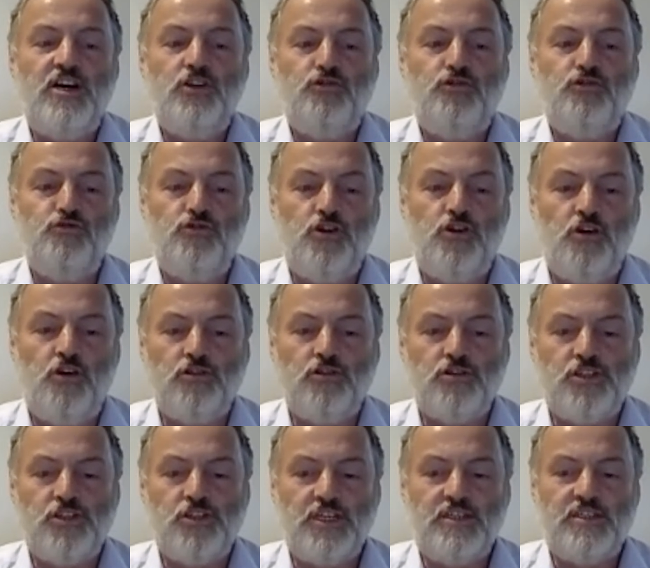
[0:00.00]
do
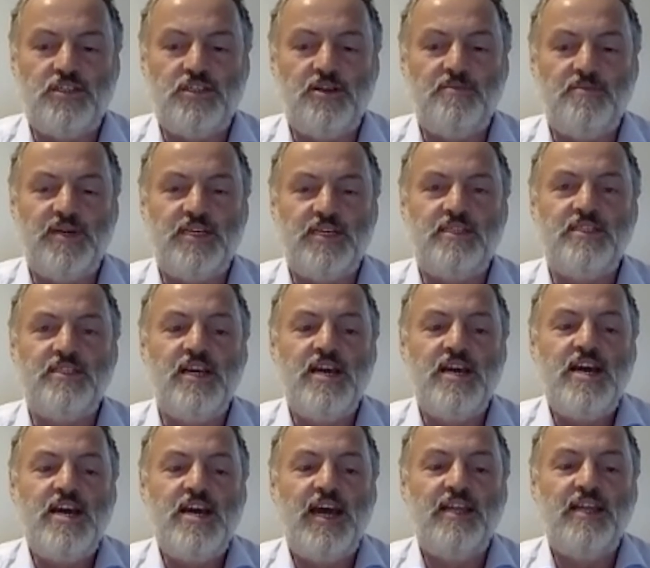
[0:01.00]
cost estimates,
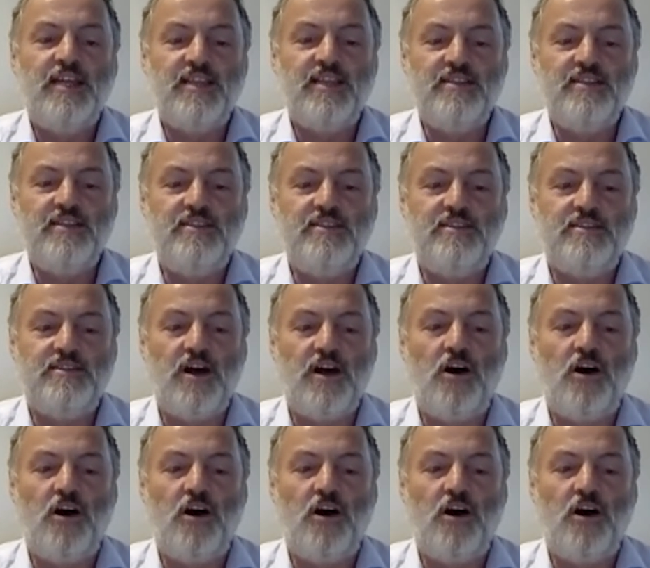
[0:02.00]
and then